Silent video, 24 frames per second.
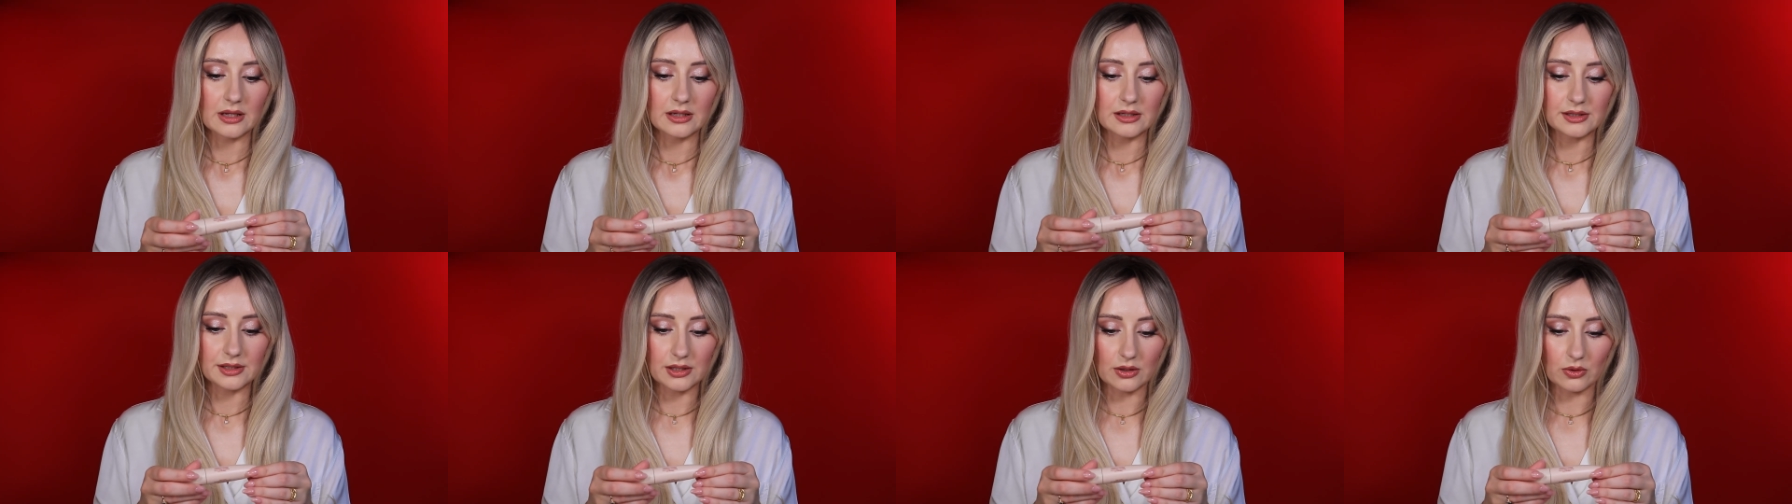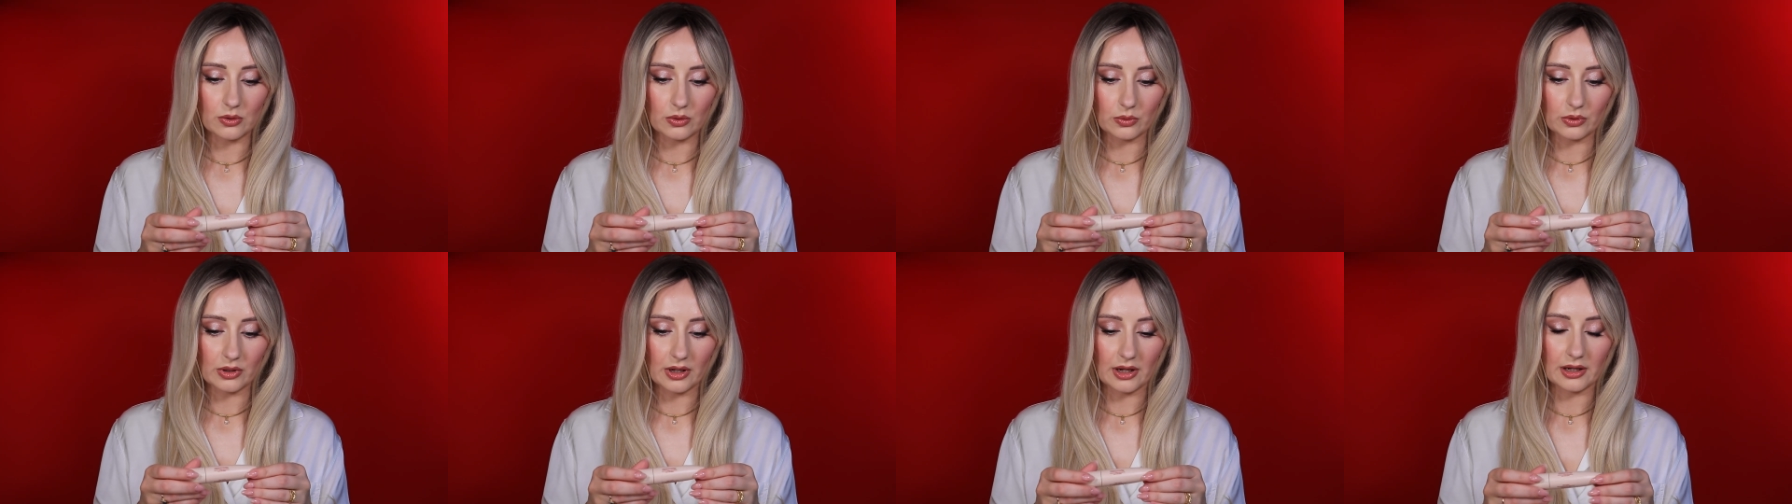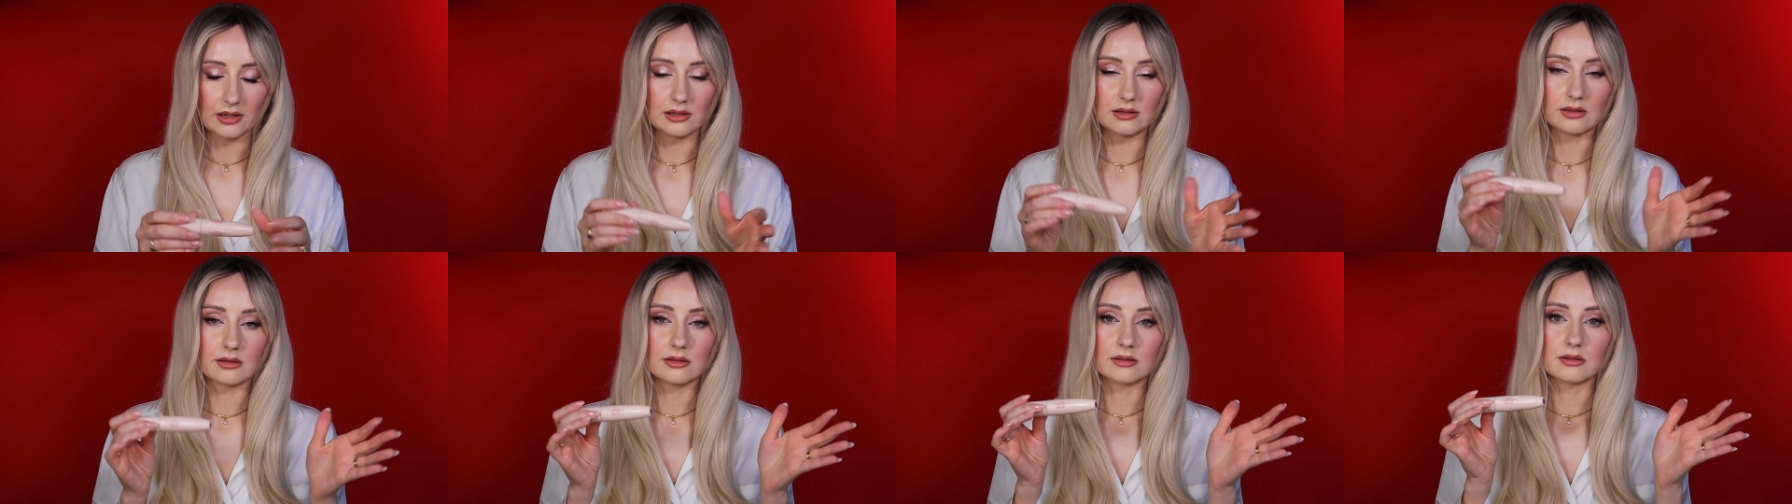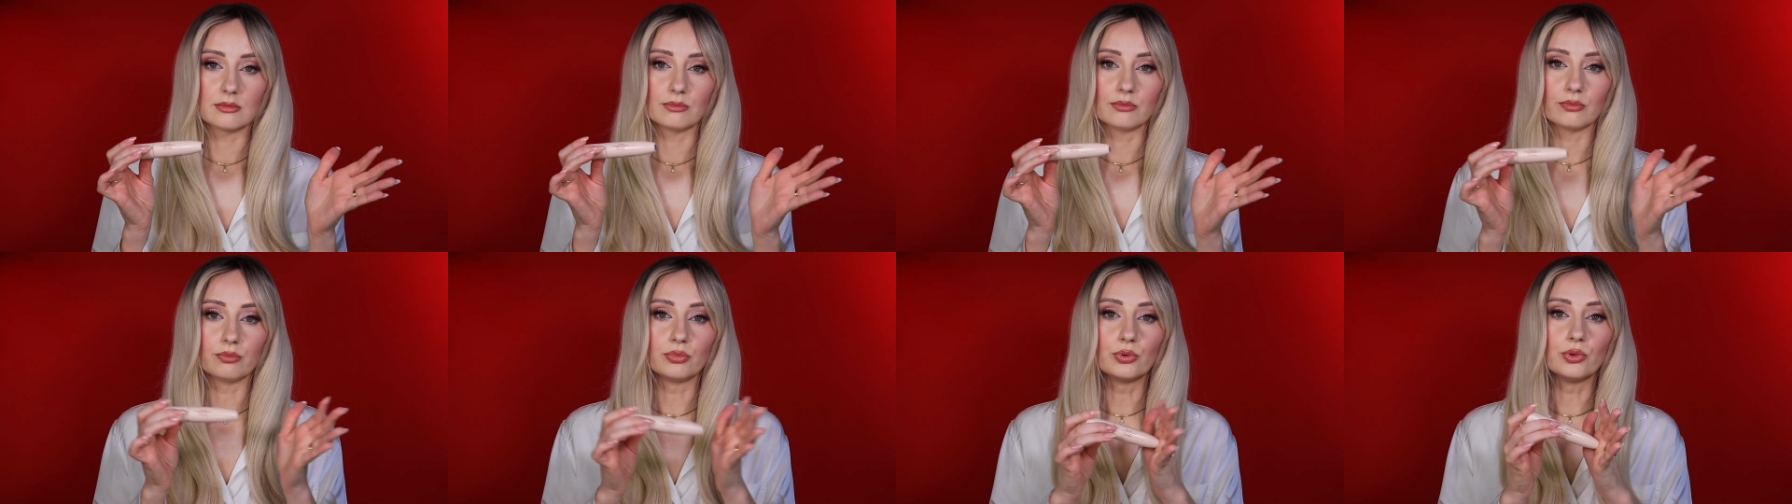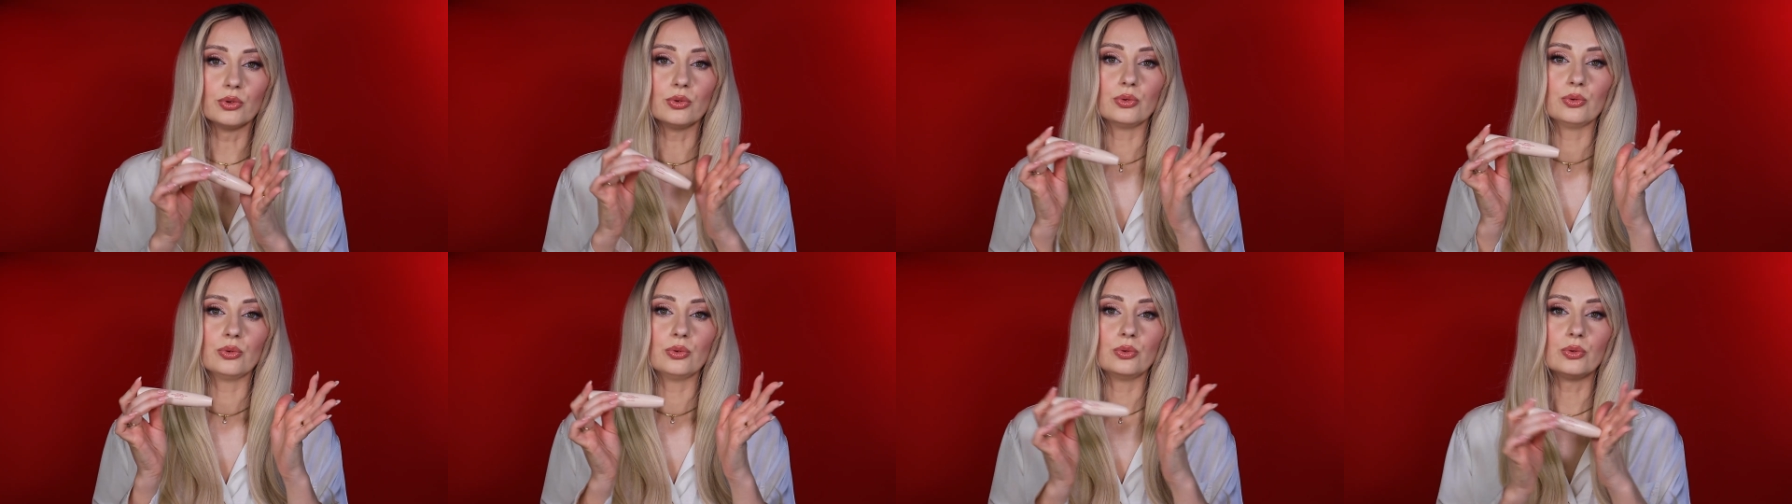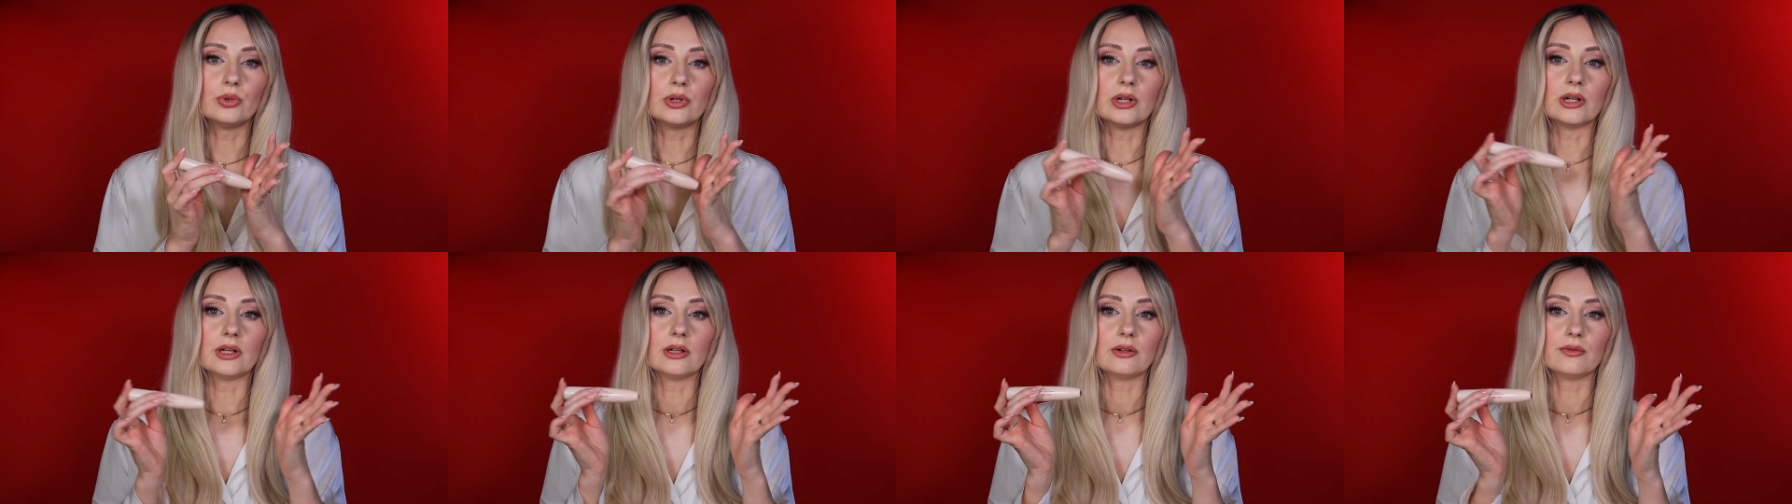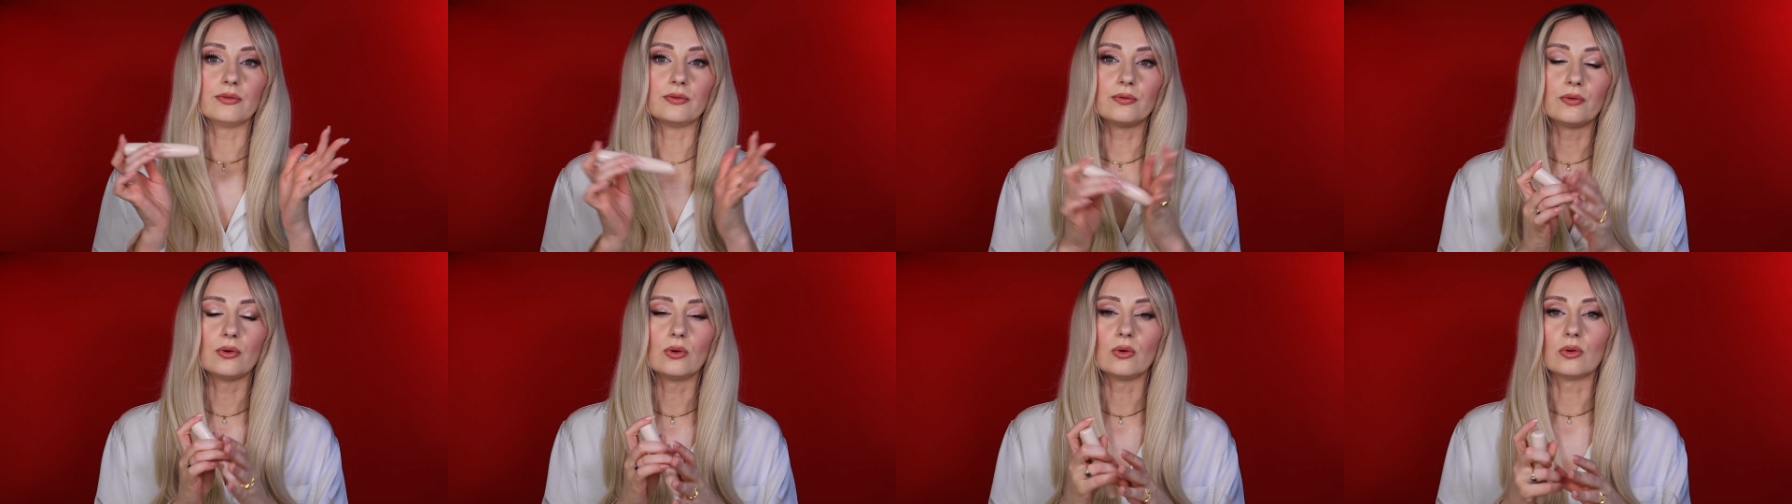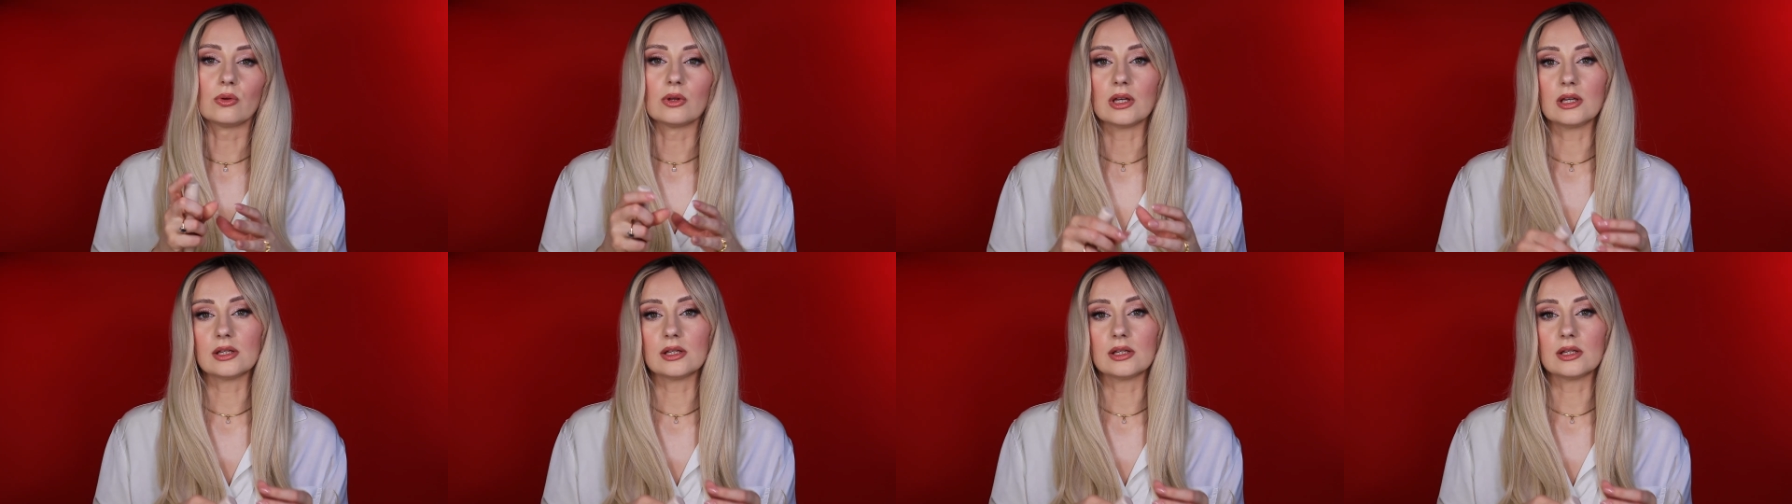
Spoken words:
So guys, beautiful.